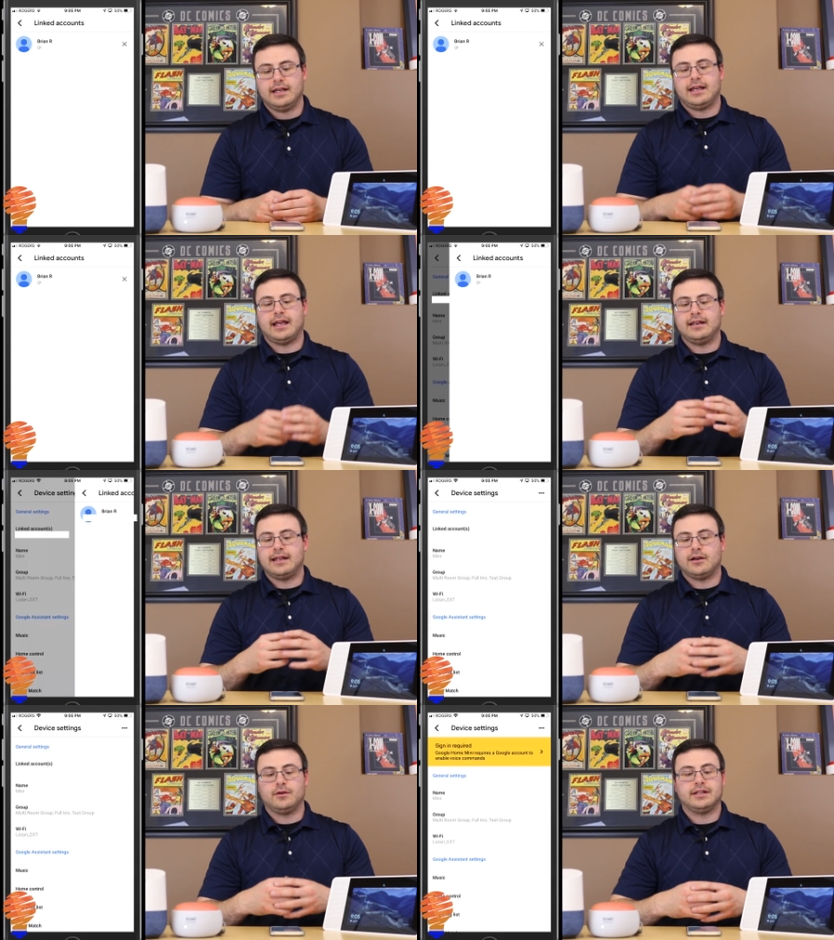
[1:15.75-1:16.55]
And
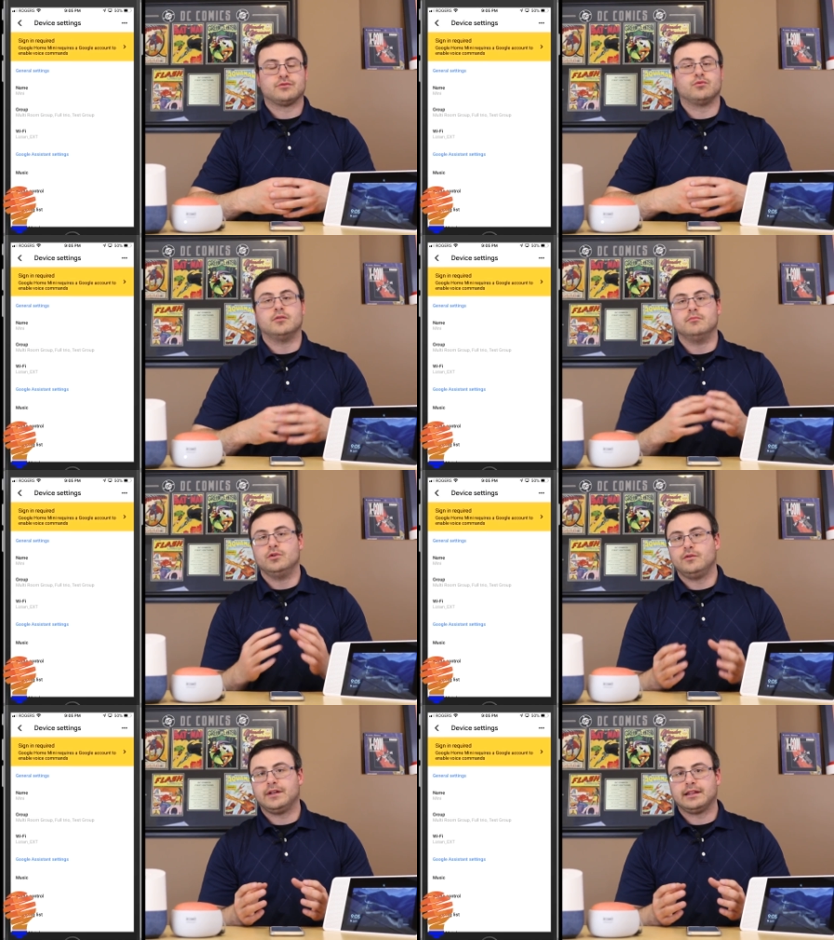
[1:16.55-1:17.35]
now it's
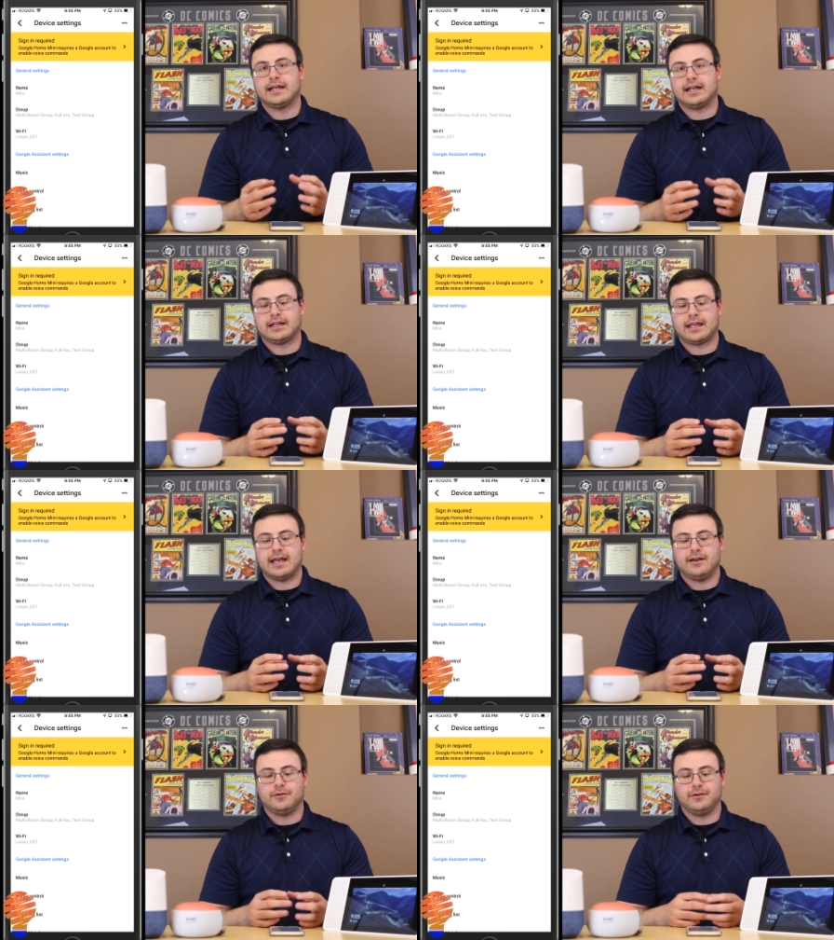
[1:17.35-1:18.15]
removing that
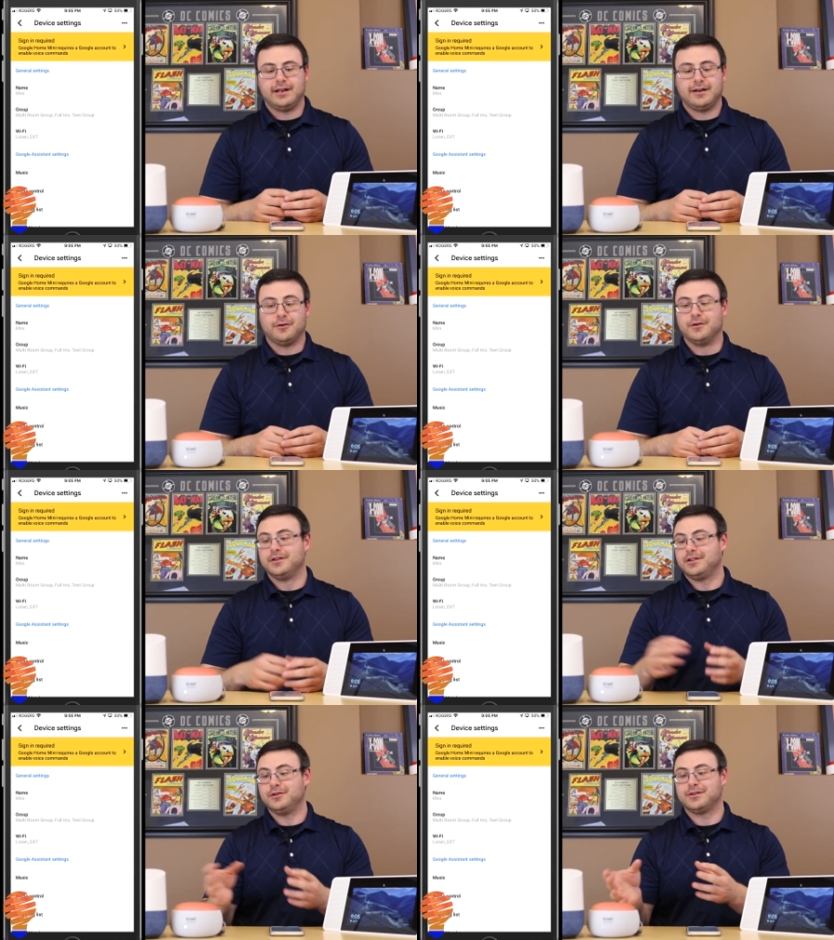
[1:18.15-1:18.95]
account. Now
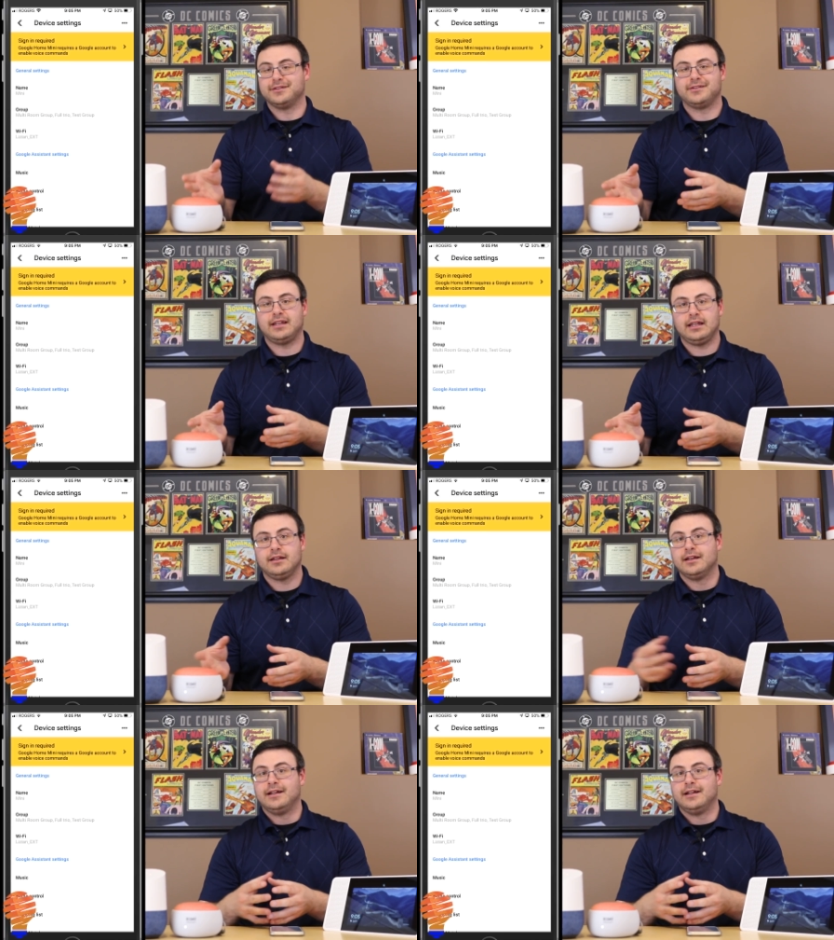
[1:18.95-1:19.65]
you can see